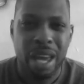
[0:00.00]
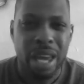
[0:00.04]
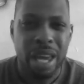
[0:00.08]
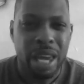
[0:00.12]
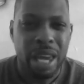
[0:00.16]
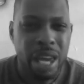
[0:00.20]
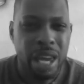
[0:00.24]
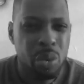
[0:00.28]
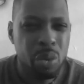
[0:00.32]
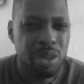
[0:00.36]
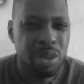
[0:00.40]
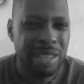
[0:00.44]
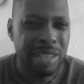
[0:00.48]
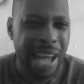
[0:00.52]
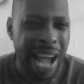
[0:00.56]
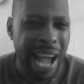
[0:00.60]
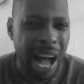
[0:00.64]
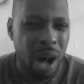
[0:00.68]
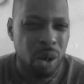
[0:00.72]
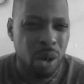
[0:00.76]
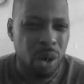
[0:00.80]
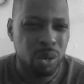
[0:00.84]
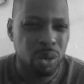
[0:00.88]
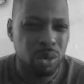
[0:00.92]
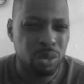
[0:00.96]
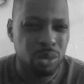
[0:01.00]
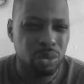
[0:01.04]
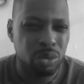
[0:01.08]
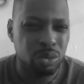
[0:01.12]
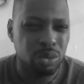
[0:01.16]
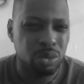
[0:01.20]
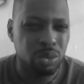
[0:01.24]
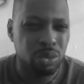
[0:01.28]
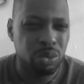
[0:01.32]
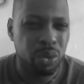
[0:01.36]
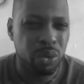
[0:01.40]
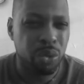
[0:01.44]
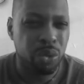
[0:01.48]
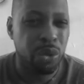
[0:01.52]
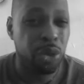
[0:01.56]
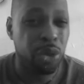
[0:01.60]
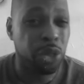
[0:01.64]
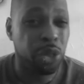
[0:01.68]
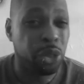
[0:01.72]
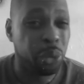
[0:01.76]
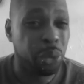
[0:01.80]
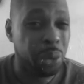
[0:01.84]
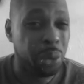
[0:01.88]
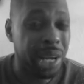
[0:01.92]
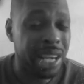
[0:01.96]
He was out for
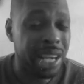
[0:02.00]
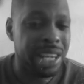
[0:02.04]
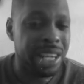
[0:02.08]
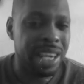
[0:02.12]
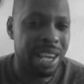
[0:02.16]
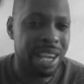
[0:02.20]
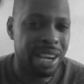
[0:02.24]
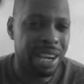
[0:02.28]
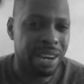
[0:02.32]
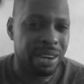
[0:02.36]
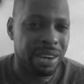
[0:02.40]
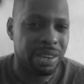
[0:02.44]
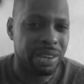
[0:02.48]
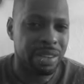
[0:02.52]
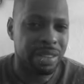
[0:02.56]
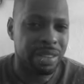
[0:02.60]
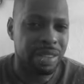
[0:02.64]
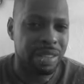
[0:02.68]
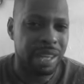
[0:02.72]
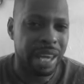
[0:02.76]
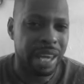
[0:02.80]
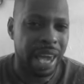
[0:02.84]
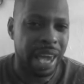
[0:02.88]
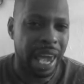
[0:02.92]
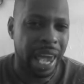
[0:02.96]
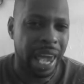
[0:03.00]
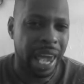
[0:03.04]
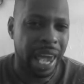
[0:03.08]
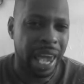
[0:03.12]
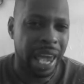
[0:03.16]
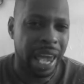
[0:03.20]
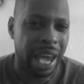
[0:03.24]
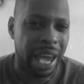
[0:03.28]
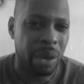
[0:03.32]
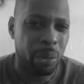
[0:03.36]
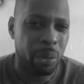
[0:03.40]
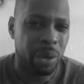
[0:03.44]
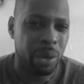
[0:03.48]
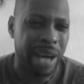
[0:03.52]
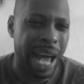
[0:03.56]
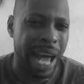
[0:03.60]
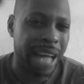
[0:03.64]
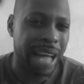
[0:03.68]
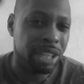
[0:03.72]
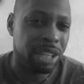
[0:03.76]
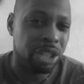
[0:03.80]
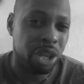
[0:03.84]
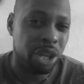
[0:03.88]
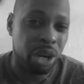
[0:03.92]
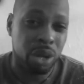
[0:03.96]
3 years, and when
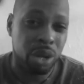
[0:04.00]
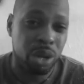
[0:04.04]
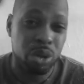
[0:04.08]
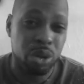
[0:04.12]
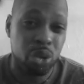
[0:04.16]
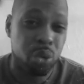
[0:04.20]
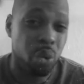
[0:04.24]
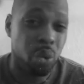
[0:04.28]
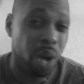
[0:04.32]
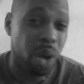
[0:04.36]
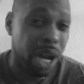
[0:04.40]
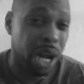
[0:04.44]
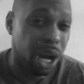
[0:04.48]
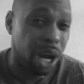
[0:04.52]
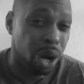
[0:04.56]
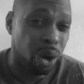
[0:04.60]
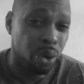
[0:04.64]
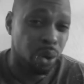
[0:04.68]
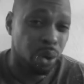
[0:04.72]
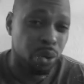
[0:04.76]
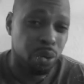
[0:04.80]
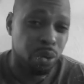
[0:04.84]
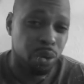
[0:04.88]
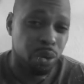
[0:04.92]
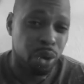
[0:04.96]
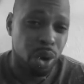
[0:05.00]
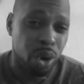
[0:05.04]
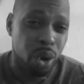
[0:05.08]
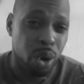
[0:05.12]
I turned 12,